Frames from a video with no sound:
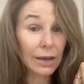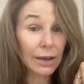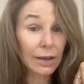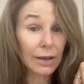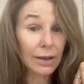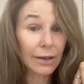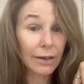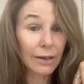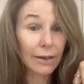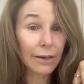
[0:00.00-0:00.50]

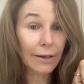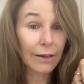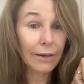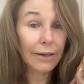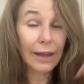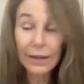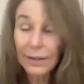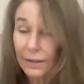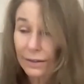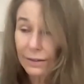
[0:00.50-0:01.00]
Yeah.
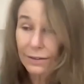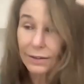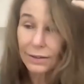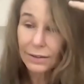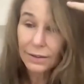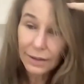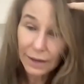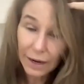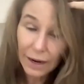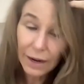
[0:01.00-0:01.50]
Yes.
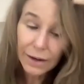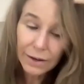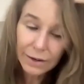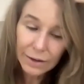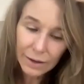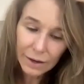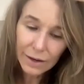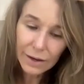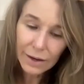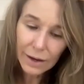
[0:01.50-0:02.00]
Yeah.
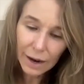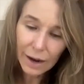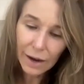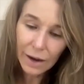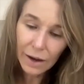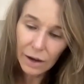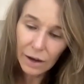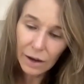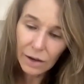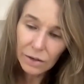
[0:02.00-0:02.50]

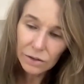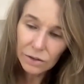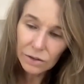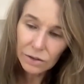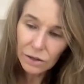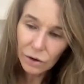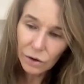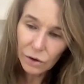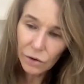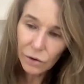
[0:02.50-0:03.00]

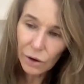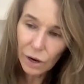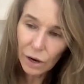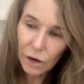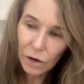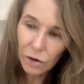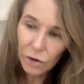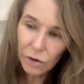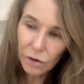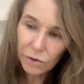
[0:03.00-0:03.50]
So
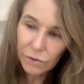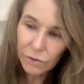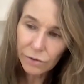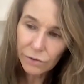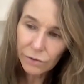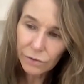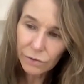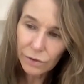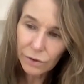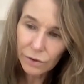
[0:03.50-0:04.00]
a lot
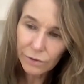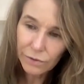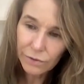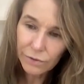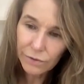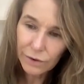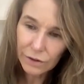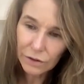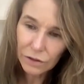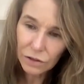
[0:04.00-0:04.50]
of the
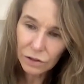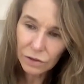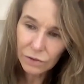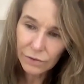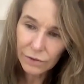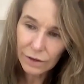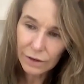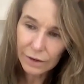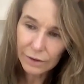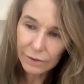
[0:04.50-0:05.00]
function
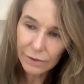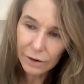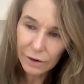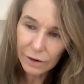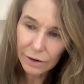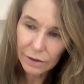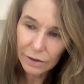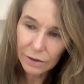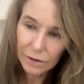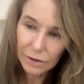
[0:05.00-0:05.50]
of the
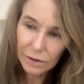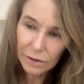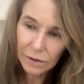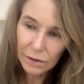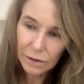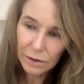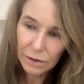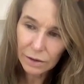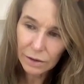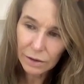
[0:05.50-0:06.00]
liver,
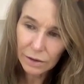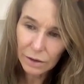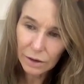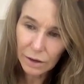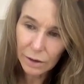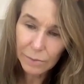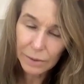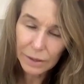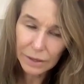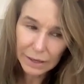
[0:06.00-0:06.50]

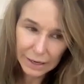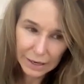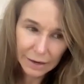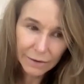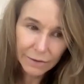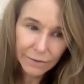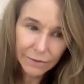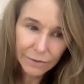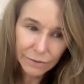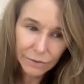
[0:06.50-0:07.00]
I
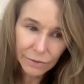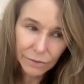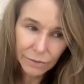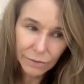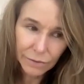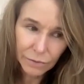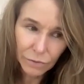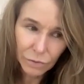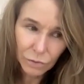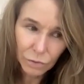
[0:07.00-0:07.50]
believe,
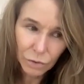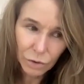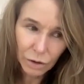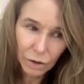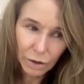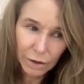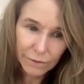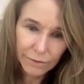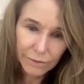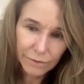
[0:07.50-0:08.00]
from what
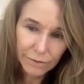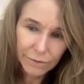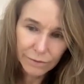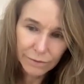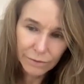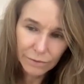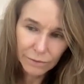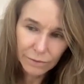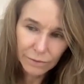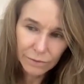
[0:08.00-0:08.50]
I've
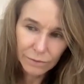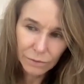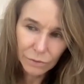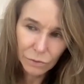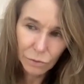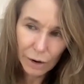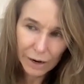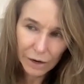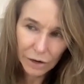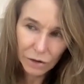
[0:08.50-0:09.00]

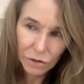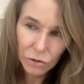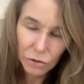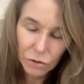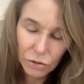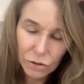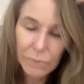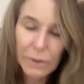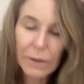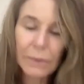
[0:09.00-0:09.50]
read and
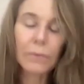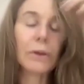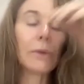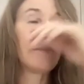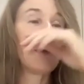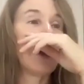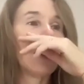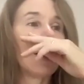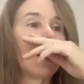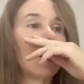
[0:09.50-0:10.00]
talked to people
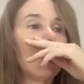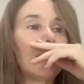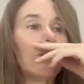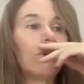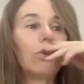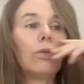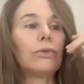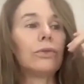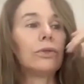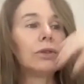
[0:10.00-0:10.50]
about, it
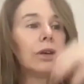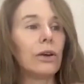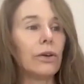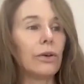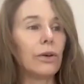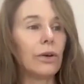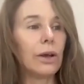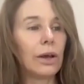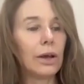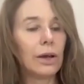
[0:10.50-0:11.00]

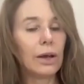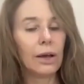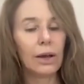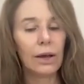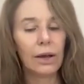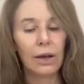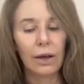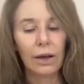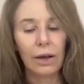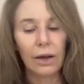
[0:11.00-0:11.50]
also
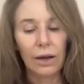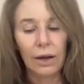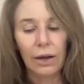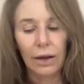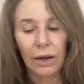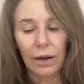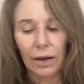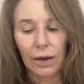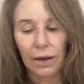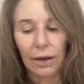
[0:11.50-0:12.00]

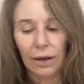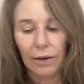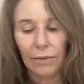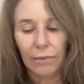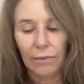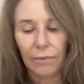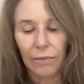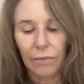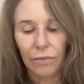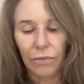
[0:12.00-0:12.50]

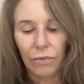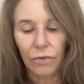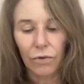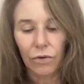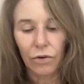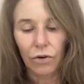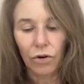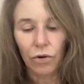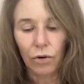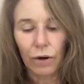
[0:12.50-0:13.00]

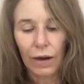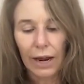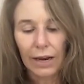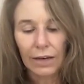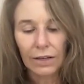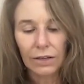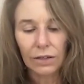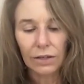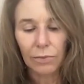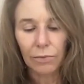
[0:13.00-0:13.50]

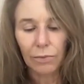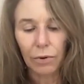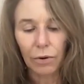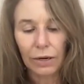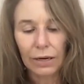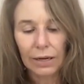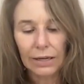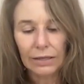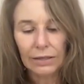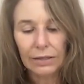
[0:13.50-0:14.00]
creates the
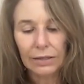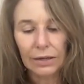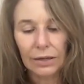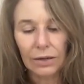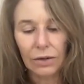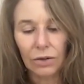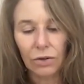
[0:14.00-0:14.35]
body's